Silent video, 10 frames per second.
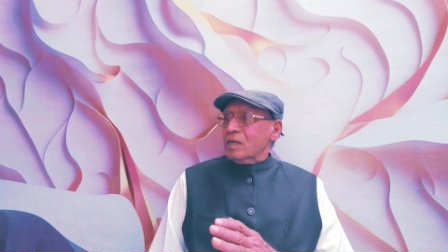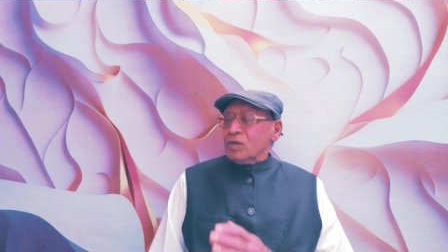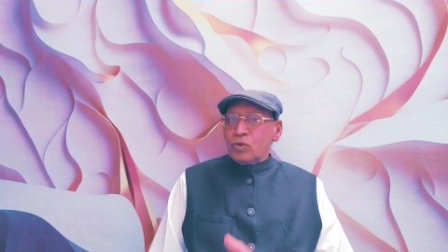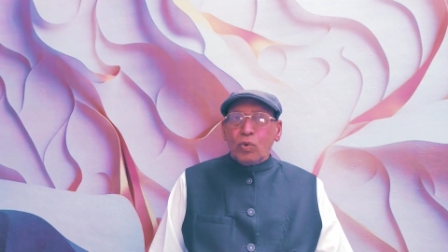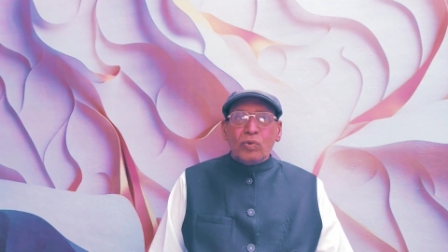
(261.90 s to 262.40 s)

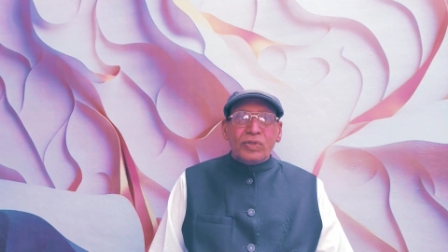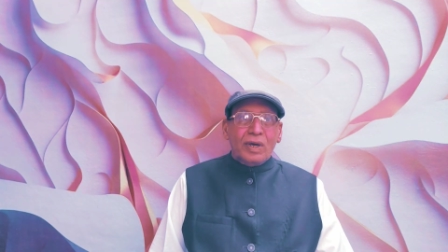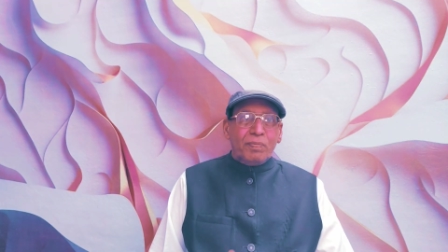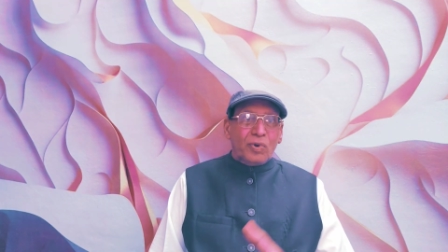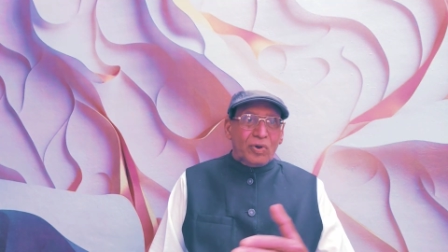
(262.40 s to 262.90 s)
control
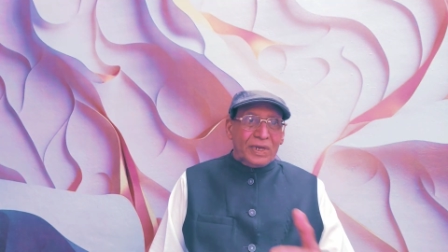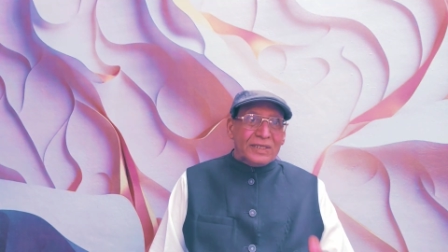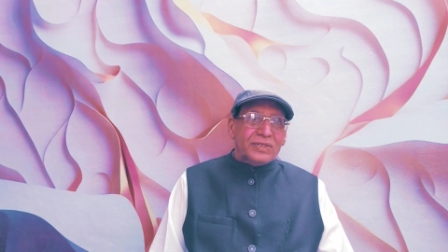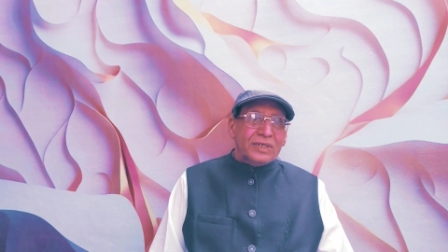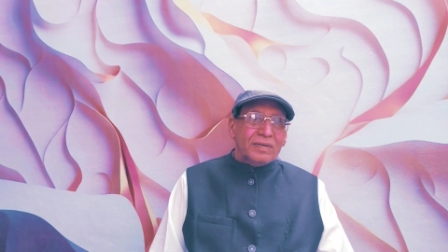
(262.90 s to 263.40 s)
the
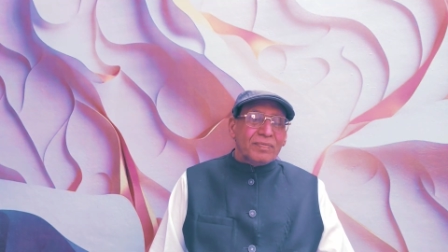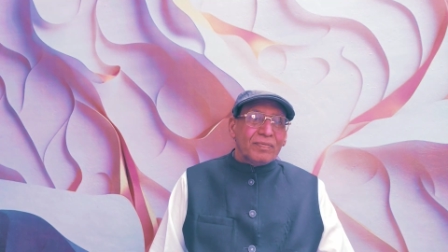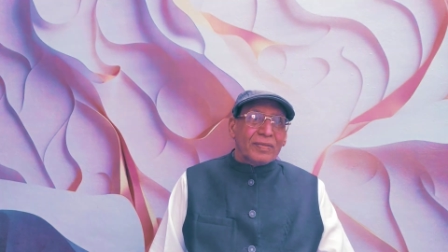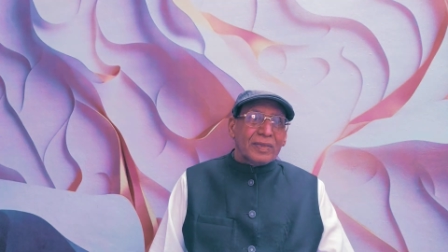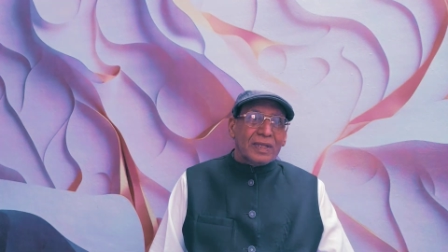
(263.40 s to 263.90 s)
progress
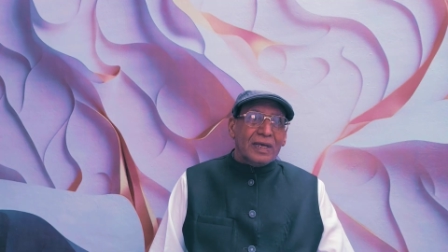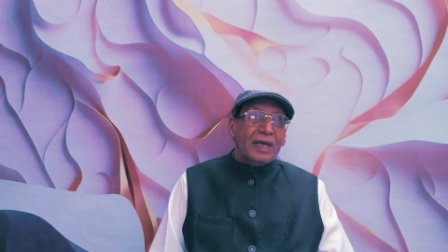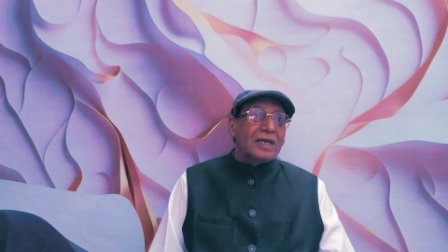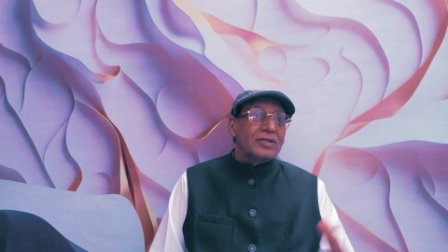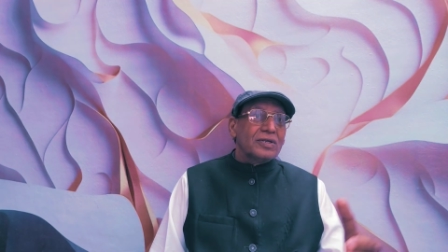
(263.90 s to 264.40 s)

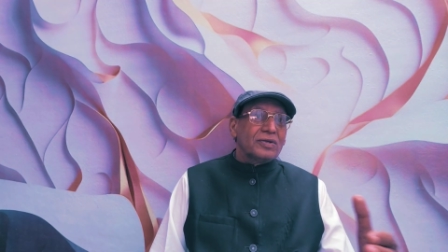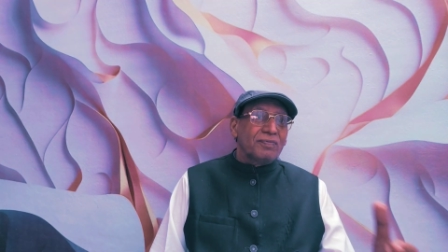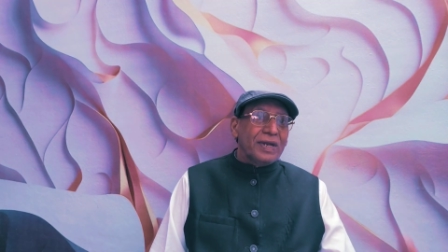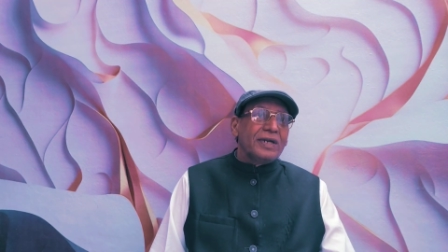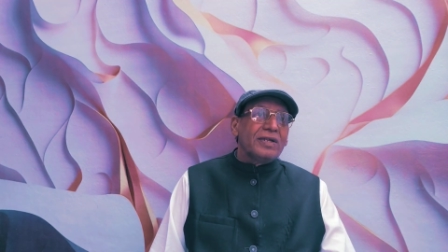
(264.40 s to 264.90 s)
and the
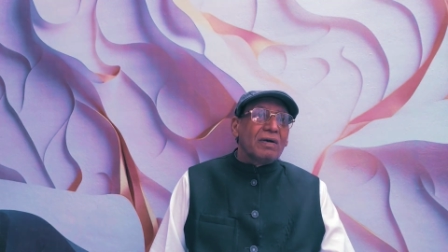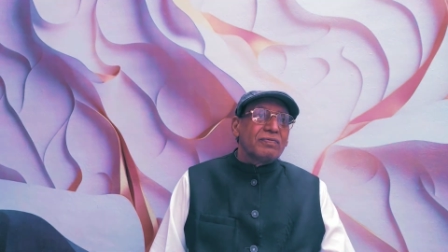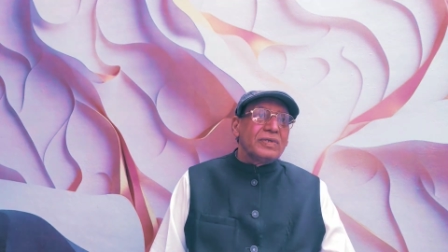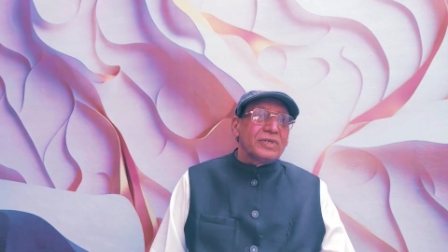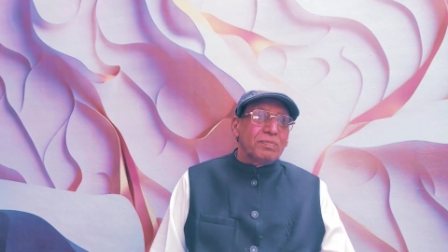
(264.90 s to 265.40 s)
severity
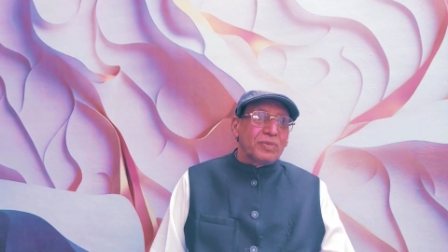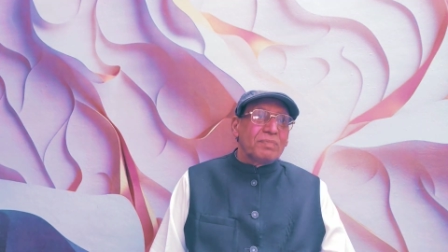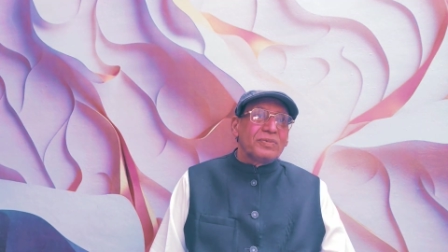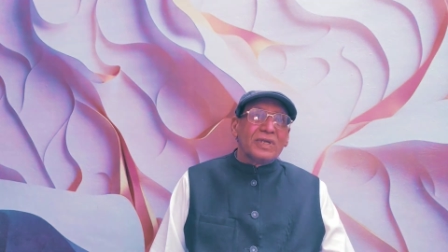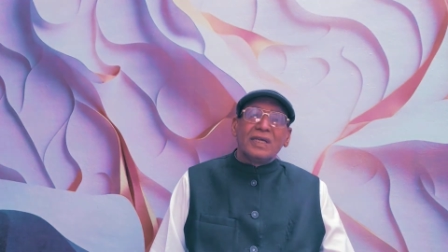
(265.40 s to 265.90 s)
of the
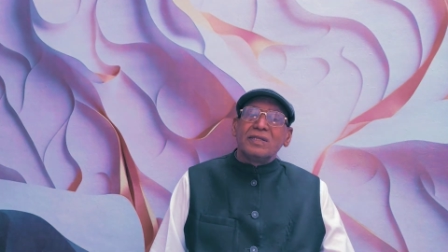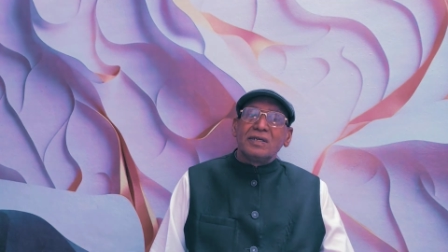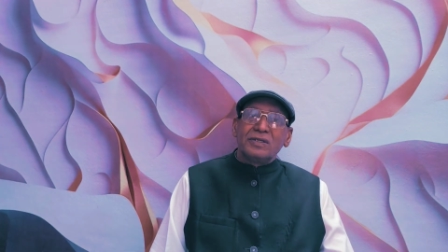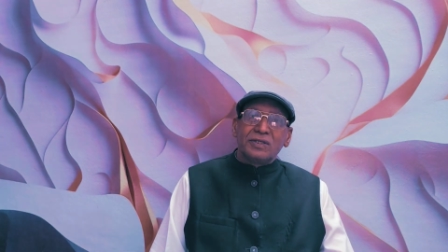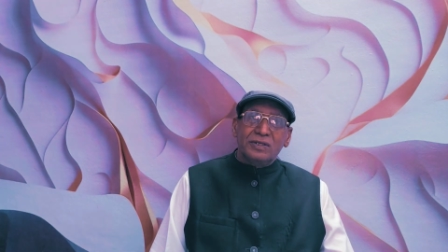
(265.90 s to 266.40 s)
symptoms and the
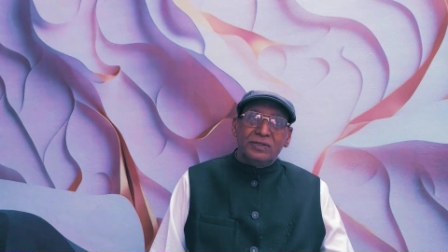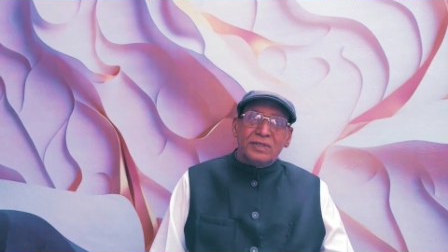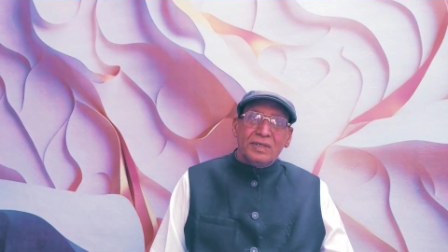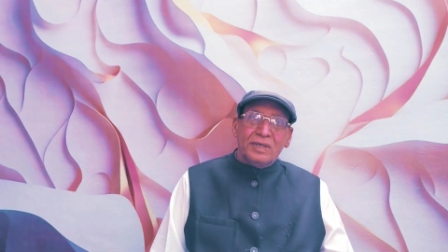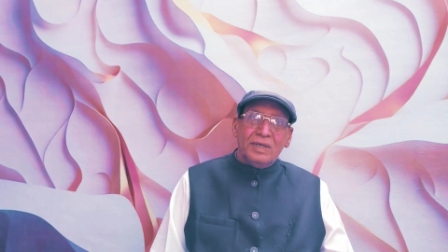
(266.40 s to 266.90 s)
disease